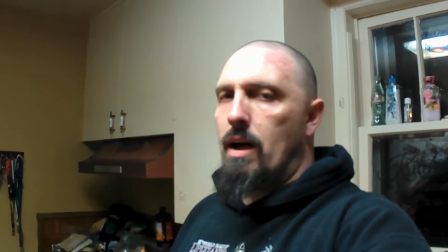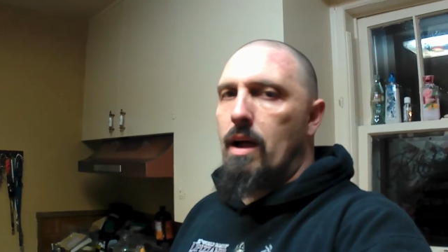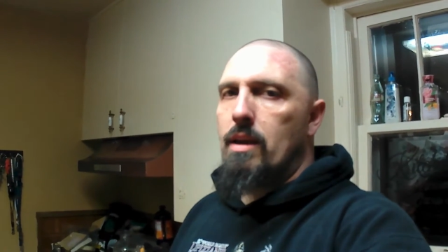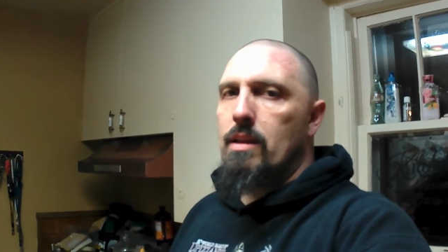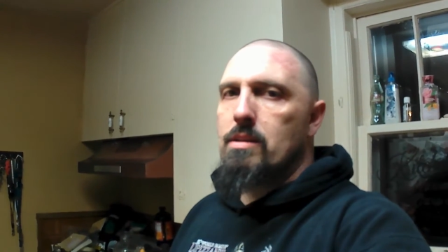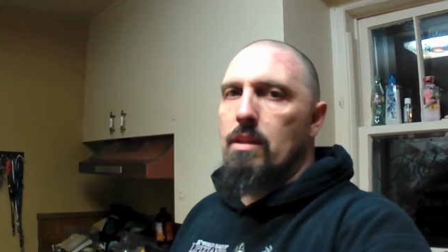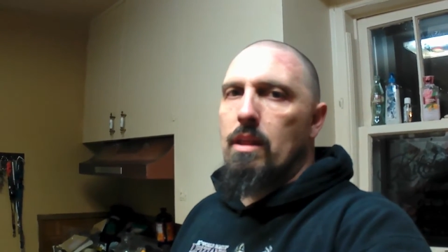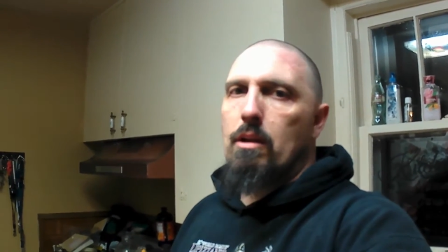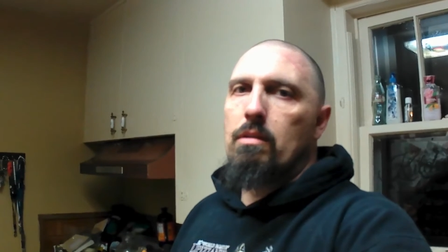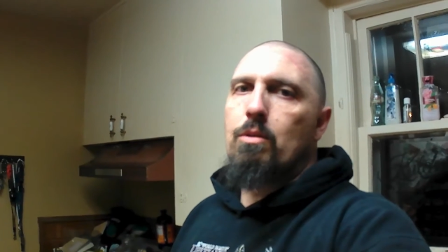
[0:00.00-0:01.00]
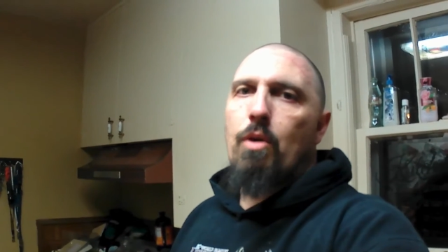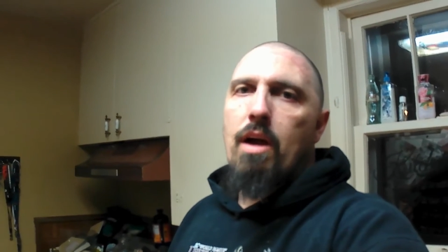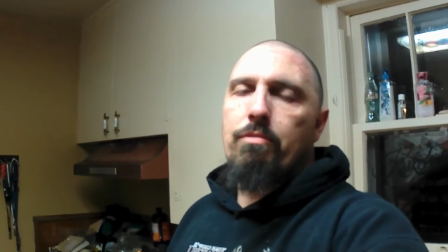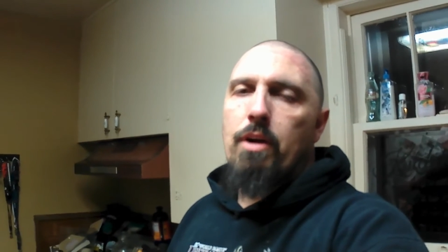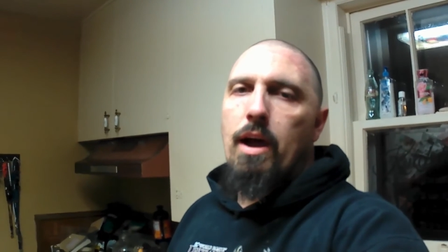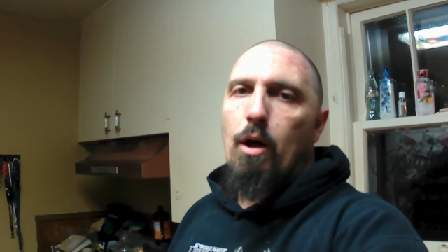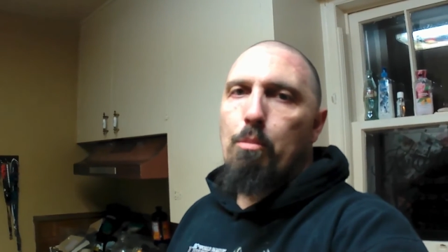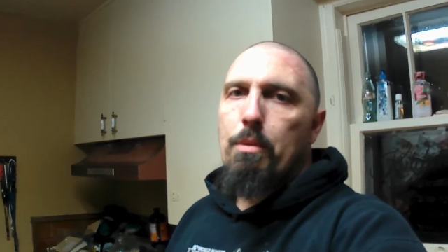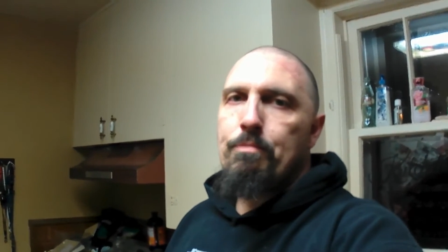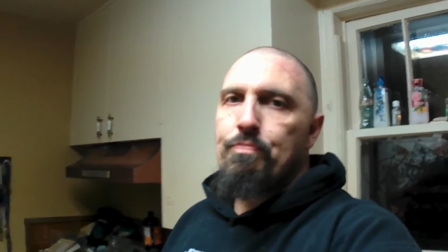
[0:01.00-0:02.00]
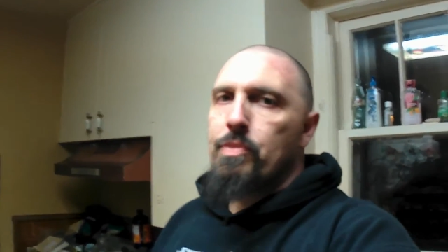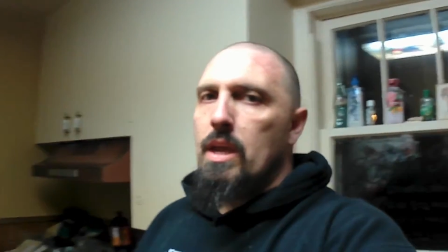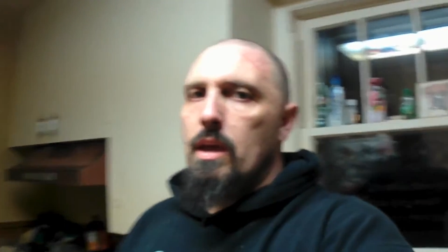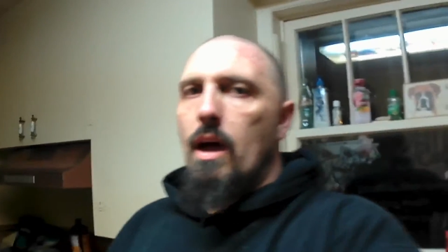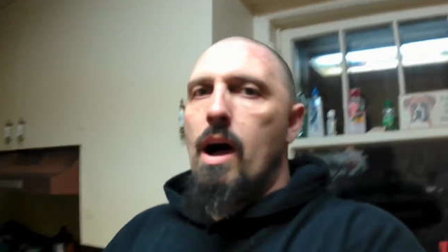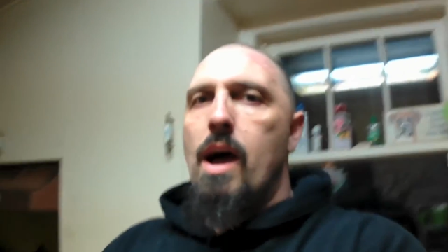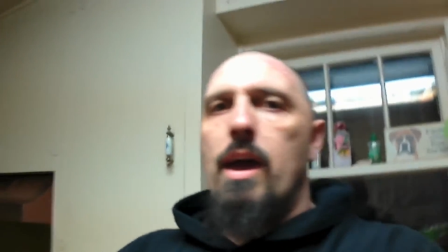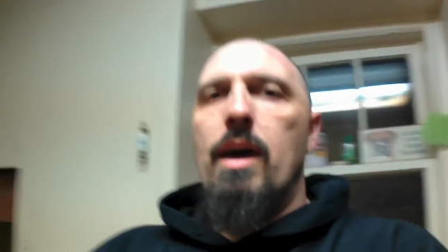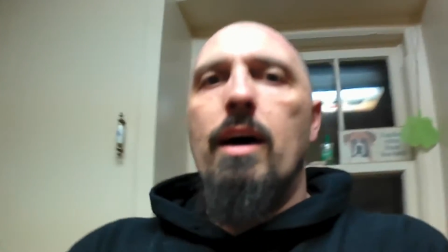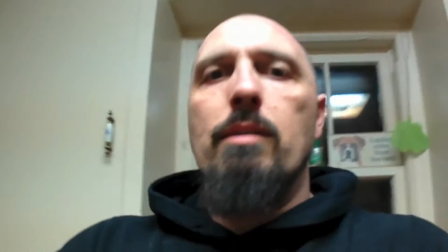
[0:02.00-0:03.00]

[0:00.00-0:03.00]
this is a little cry for help. I